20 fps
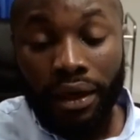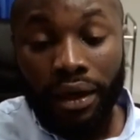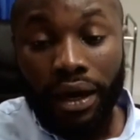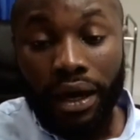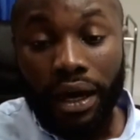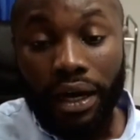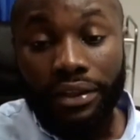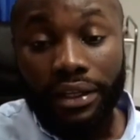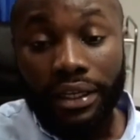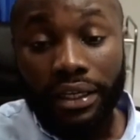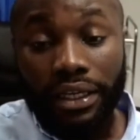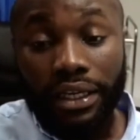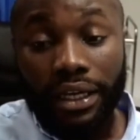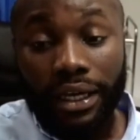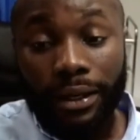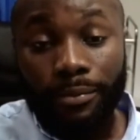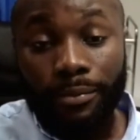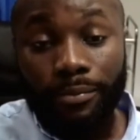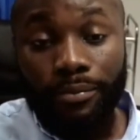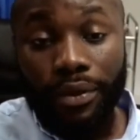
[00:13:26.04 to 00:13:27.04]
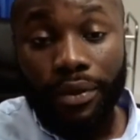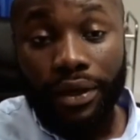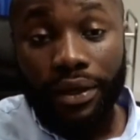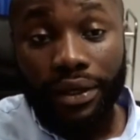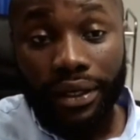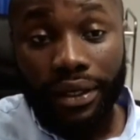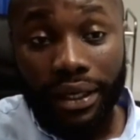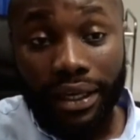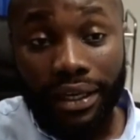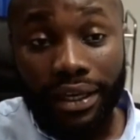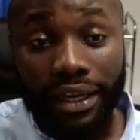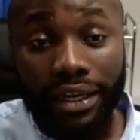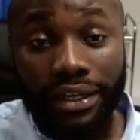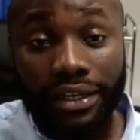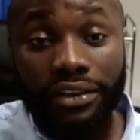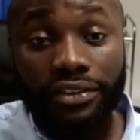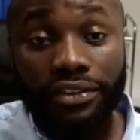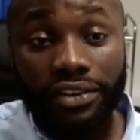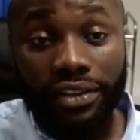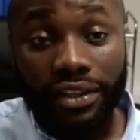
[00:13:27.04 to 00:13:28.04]
I think
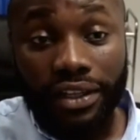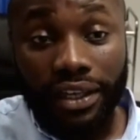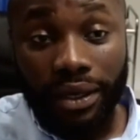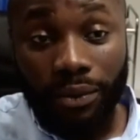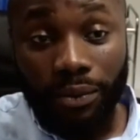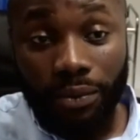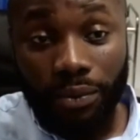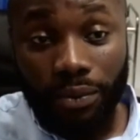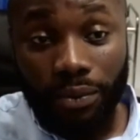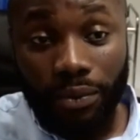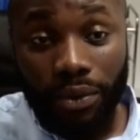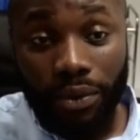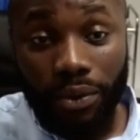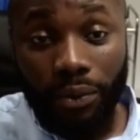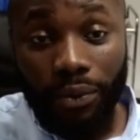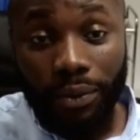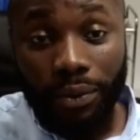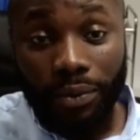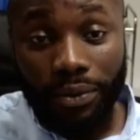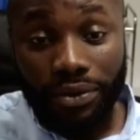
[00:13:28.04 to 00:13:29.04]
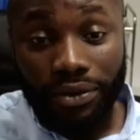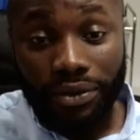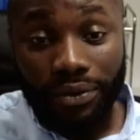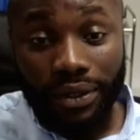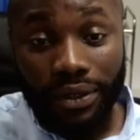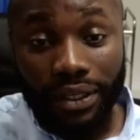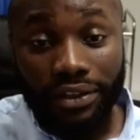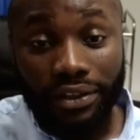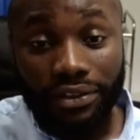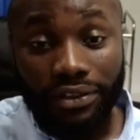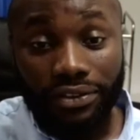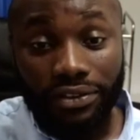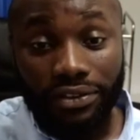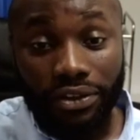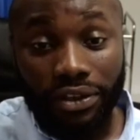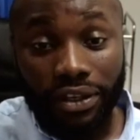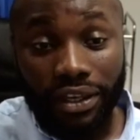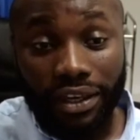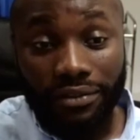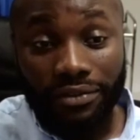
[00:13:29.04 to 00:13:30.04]
initially what we were doing is
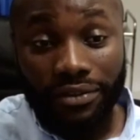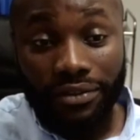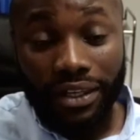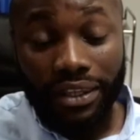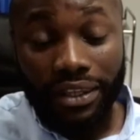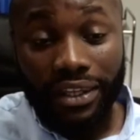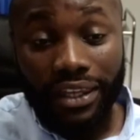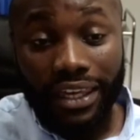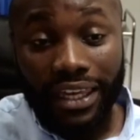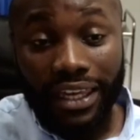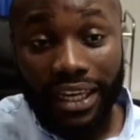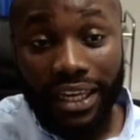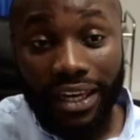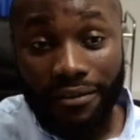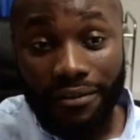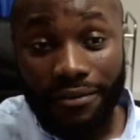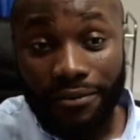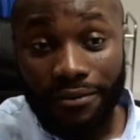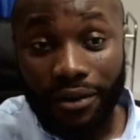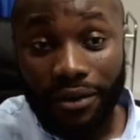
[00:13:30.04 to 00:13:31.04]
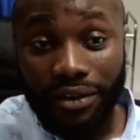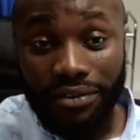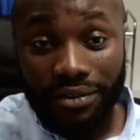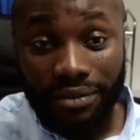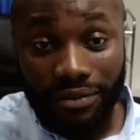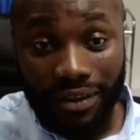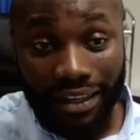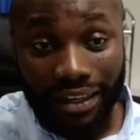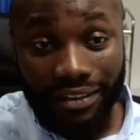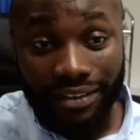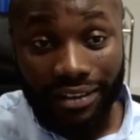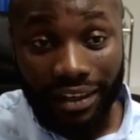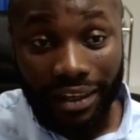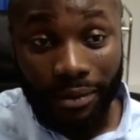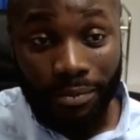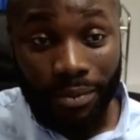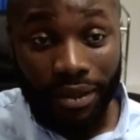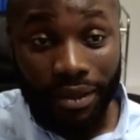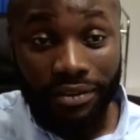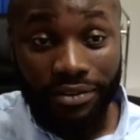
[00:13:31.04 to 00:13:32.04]
giving the Pfizer
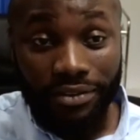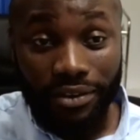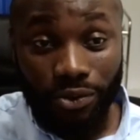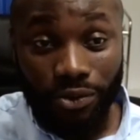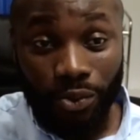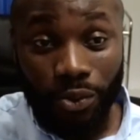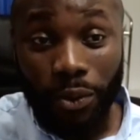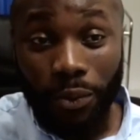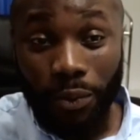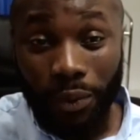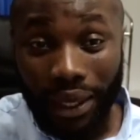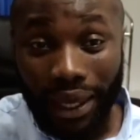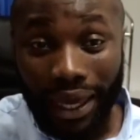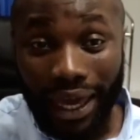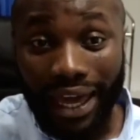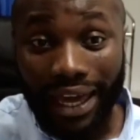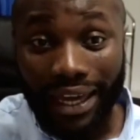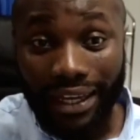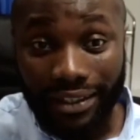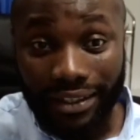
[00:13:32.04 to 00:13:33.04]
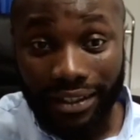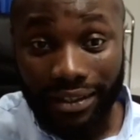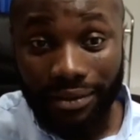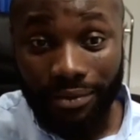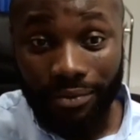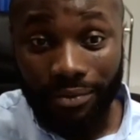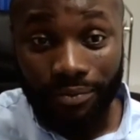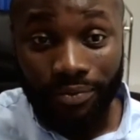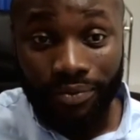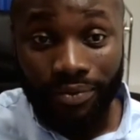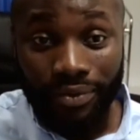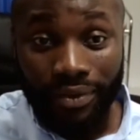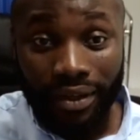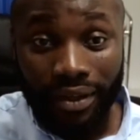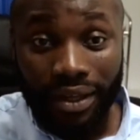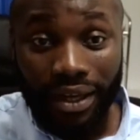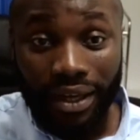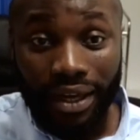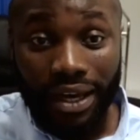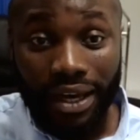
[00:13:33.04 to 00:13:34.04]
vaccine because it's what we had,
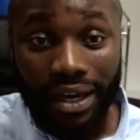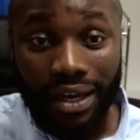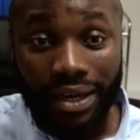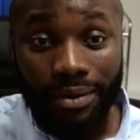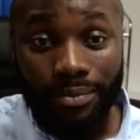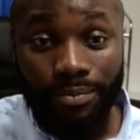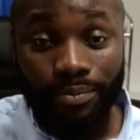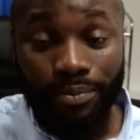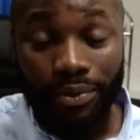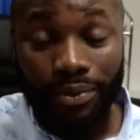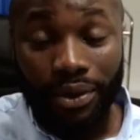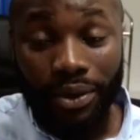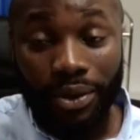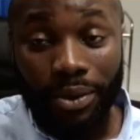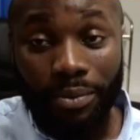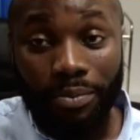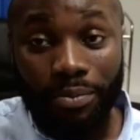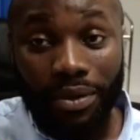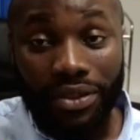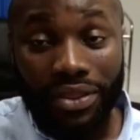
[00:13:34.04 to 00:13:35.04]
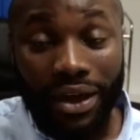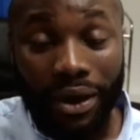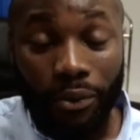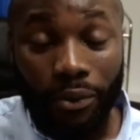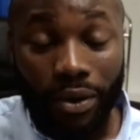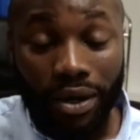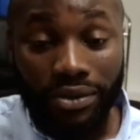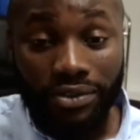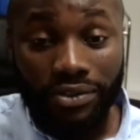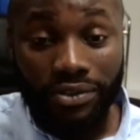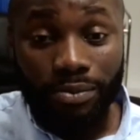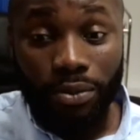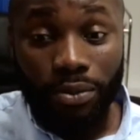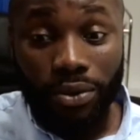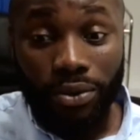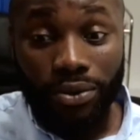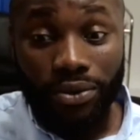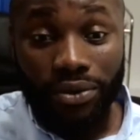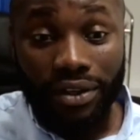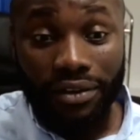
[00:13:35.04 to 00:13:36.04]
but that one's
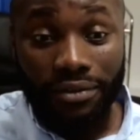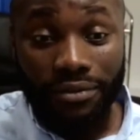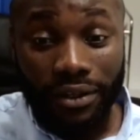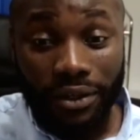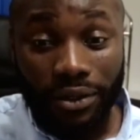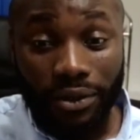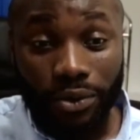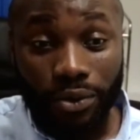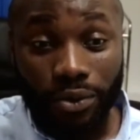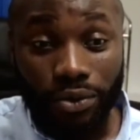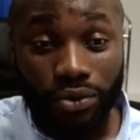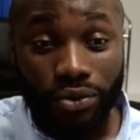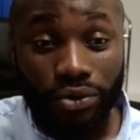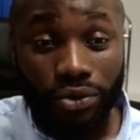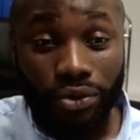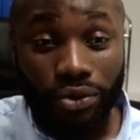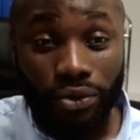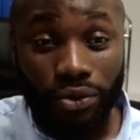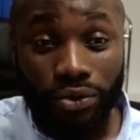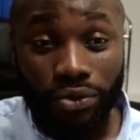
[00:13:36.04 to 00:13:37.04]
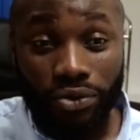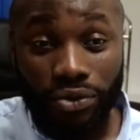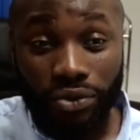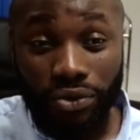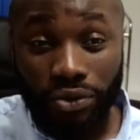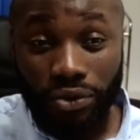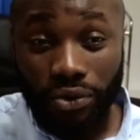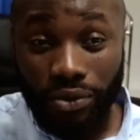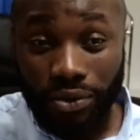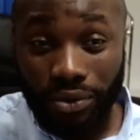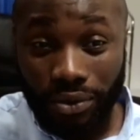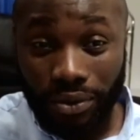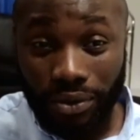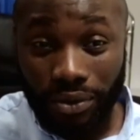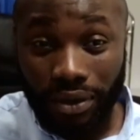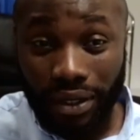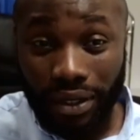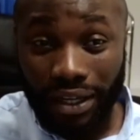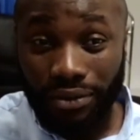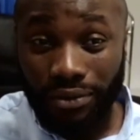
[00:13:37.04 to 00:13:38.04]
more difficult to
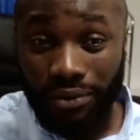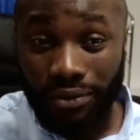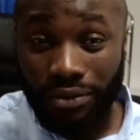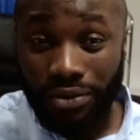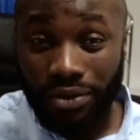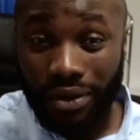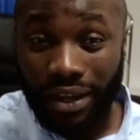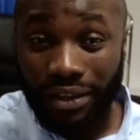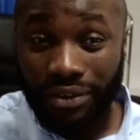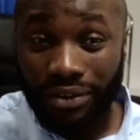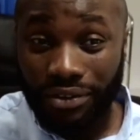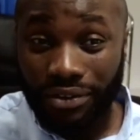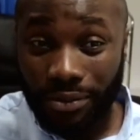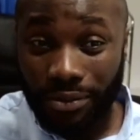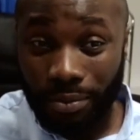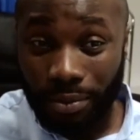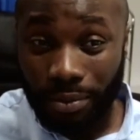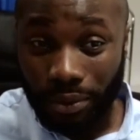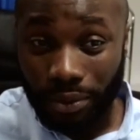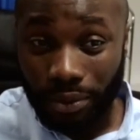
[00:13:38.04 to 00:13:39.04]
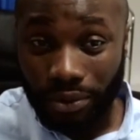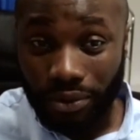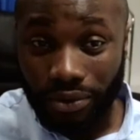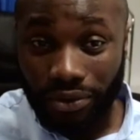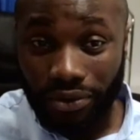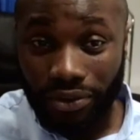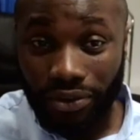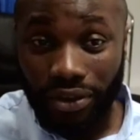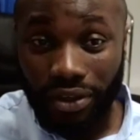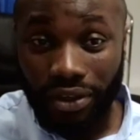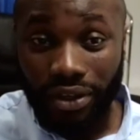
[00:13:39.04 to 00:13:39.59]
store and transport.